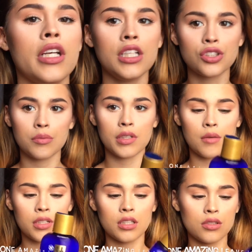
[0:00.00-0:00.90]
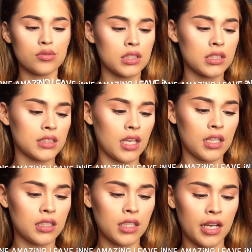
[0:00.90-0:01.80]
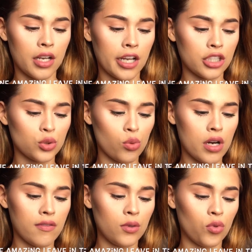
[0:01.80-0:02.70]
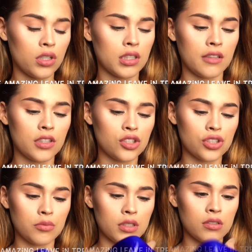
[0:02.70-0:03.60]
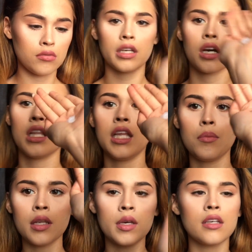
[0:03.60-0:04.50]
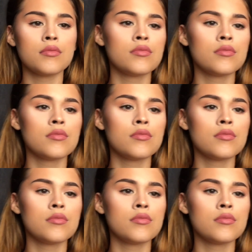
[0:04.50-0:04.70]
For heat treatment, I'm going to use this IT Hair Care 12-in-1 leave-in treatment. A little bit.